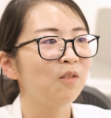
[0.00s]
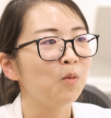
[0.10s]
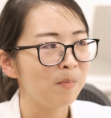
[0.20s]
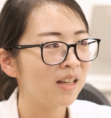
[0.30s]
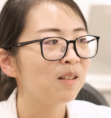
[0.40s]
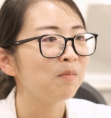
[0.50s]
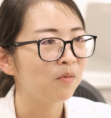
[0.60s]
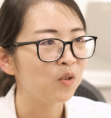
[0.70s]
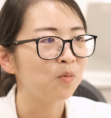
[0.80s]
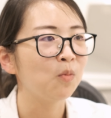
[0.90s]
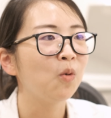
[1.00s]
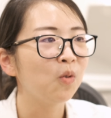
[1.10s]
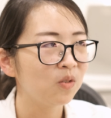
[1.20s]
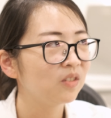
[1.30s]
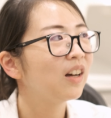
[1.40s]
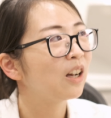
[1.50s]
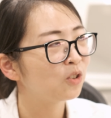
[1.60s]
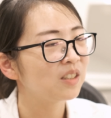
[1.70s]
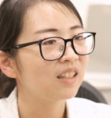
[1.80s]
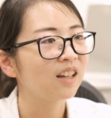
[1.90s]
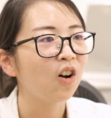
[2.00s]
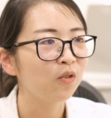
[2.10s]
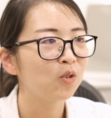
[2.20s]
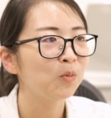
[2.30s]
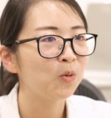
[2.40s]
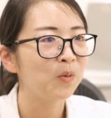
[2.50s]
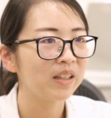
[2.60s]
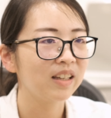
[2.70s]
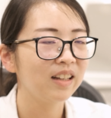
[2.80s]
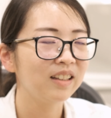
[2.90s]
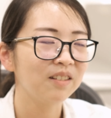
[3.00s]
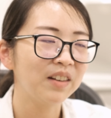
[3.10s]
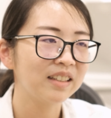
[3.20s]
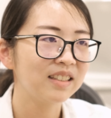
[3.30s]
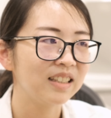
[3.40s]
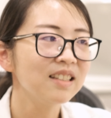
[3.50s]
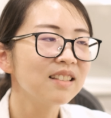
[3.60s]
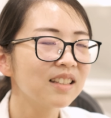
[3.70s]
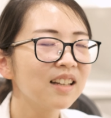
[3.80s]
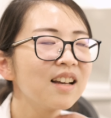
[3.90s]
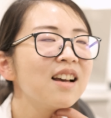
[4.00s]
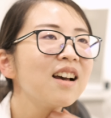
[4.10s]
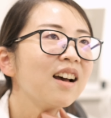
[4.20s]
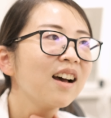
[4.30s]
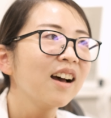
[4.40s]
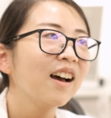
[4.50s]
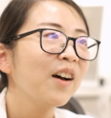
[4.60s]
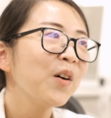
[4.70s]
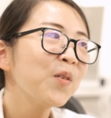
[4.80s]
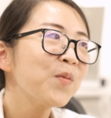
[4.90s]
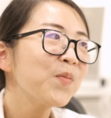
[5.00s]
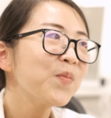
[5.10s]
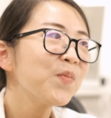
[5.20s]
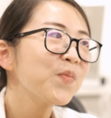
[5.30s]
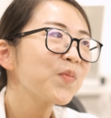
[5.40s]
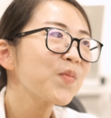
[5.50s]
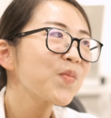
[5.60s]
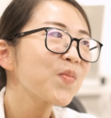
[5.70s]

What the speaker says: make them feel more, I should say, comfortable when getting the vaccines. And